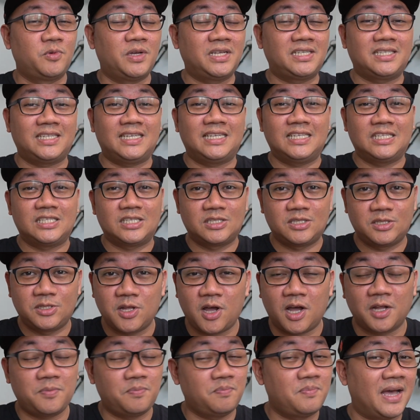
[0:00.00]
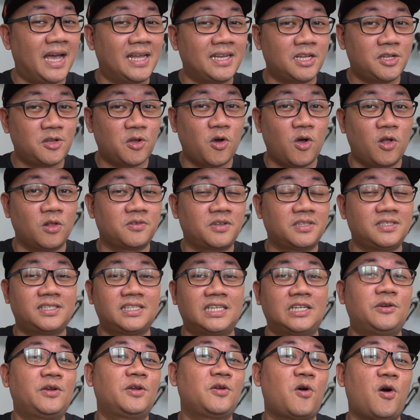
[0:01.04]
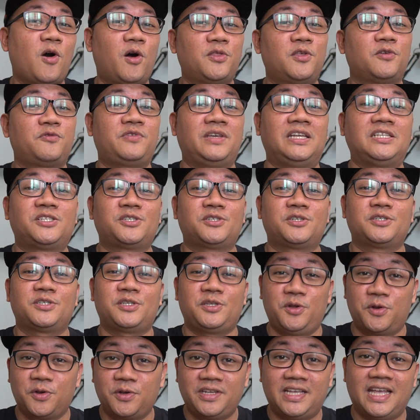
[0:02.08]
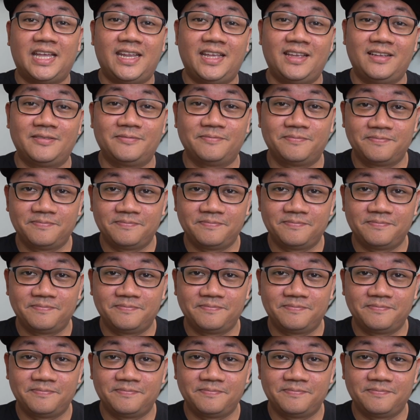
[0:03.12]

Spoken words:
which is not bad at all considering all the features you're getting.